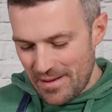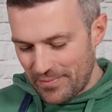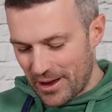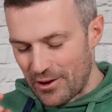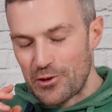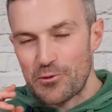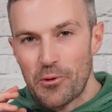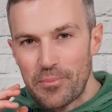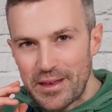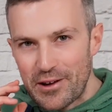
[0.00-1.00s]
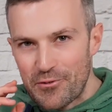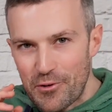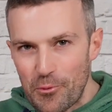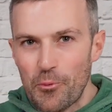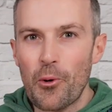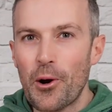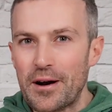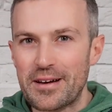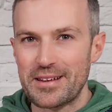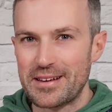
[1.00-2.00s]
Now you will be
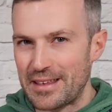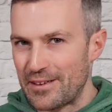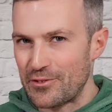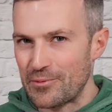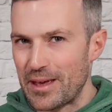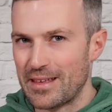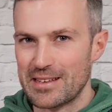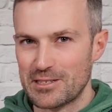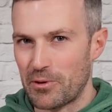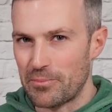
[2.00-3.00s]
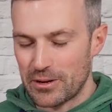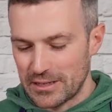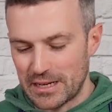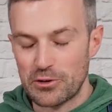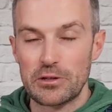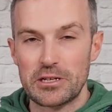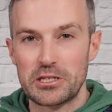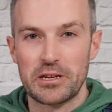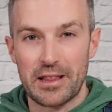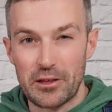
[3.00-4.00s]
rewarded if you make this one, because I know
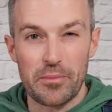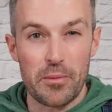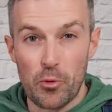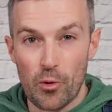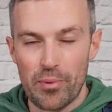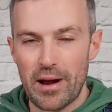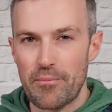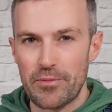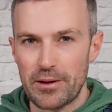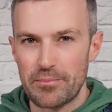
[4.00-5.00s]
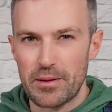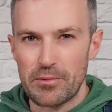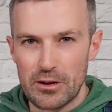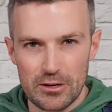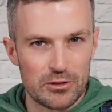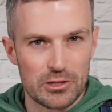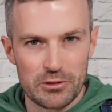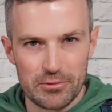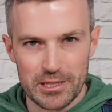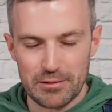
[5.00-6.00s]
there's a little bit more prep than maybe you're used
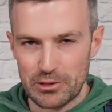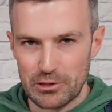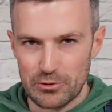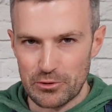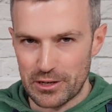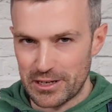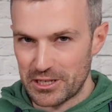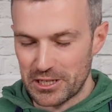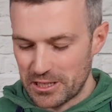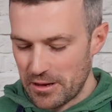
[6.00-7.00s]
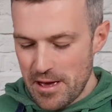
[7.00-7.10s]
to with some slow cooker dishes,